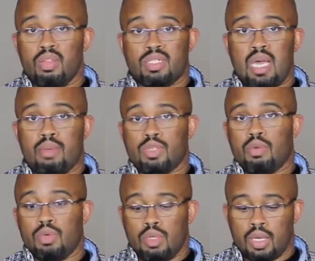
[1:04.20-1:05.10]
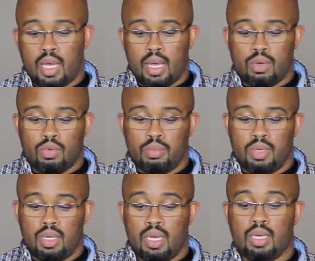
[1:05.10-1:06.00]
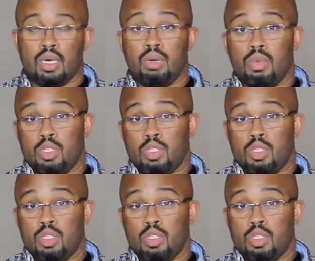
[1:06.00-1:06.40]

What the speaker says: the tabs that we'll look at will be income,